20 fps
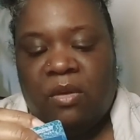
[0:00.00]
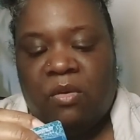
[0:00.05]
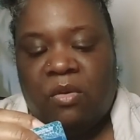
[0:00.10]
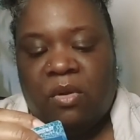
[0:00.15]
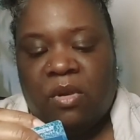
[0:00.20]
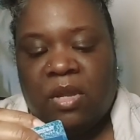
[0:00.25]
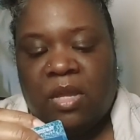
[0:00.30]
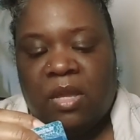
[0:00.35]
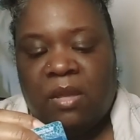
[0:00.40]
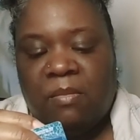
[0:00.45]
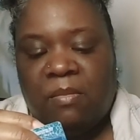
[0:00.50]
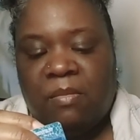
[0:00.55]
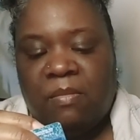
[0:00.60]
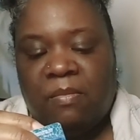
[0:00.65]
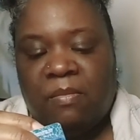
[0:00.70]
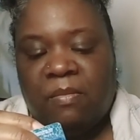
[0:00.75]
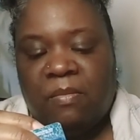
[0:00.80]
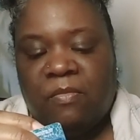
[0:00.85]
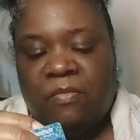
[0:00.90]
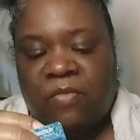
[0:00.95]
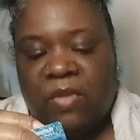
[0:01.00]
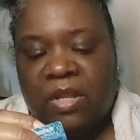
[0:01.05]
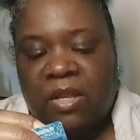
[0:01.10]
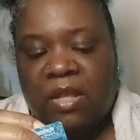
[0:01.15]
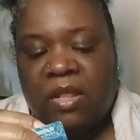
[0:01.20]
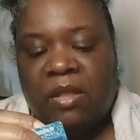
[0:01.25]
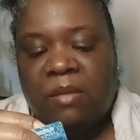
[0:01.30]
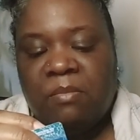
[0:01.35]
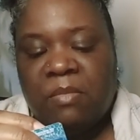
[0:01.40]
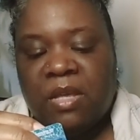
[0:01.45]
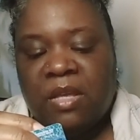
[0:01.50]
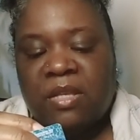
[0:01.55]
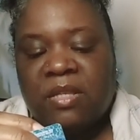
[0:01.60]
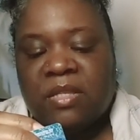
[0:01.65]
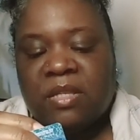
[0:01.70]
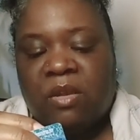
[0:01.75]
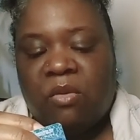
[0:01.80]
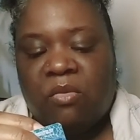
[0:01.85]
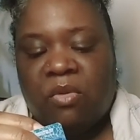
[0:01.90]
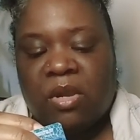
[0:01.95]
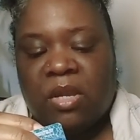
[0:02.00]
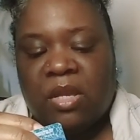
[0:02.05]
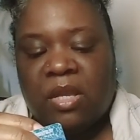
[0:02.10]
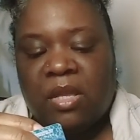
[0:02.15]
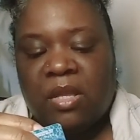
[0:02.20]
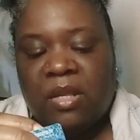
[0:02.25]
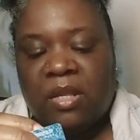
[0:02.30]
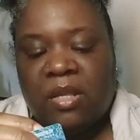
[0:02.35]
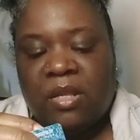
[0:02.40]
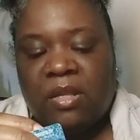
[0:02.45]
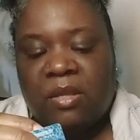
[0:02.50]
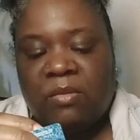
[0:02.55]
Orchid, Vanilla Musk Orchid,